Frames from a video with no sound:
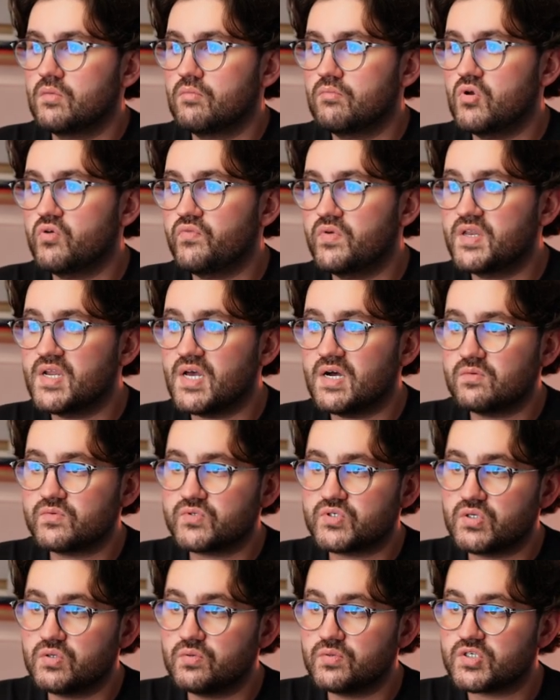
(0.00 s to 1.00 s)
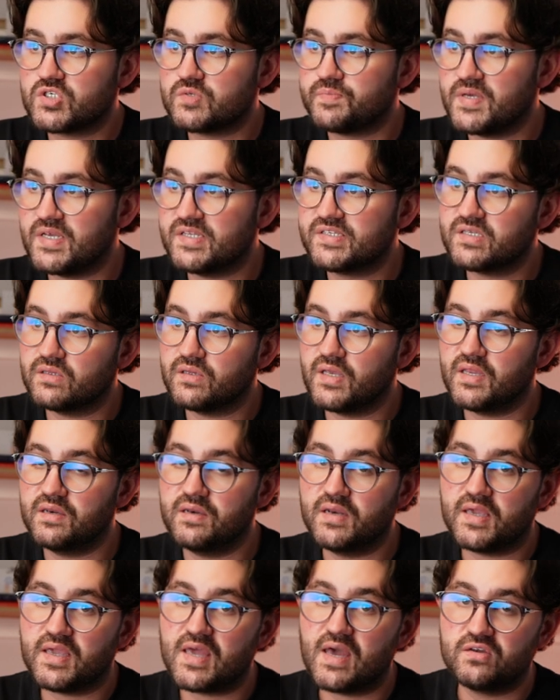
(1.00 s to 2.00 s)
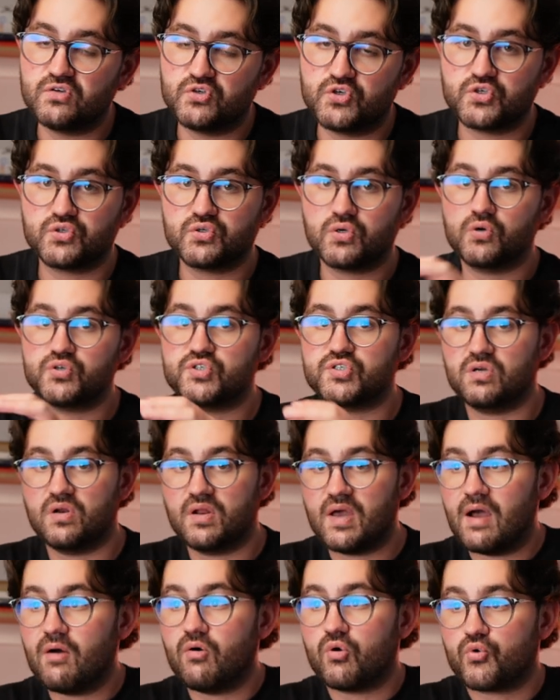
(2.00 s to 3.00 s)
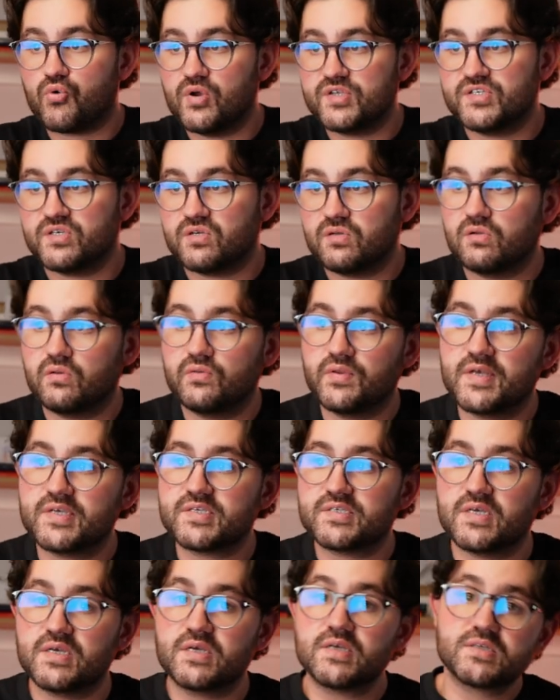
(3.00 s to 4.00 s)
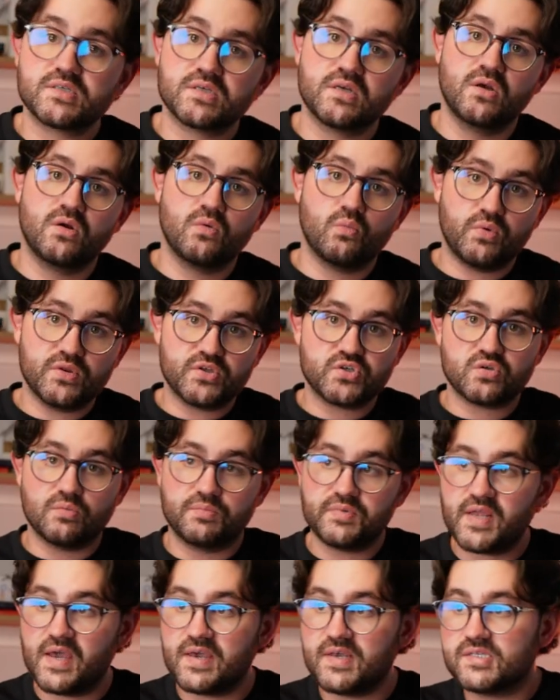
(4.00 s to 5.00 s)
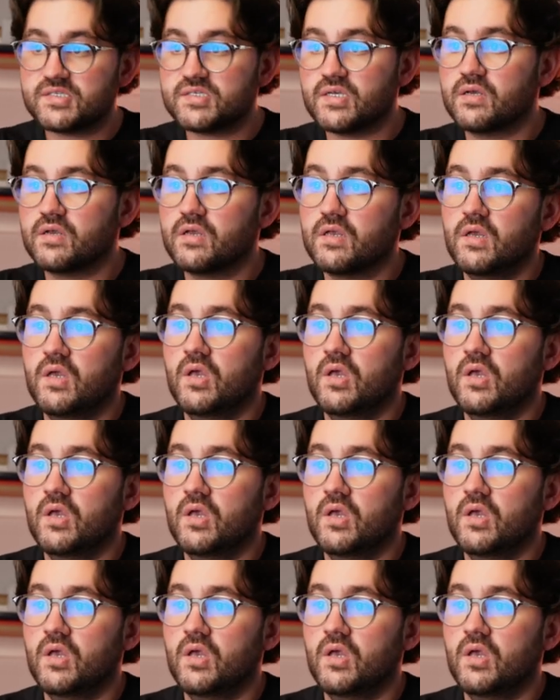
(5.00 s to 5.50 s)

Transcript: Moving down to speed to lead, and again, just touching on how critical this is with some data.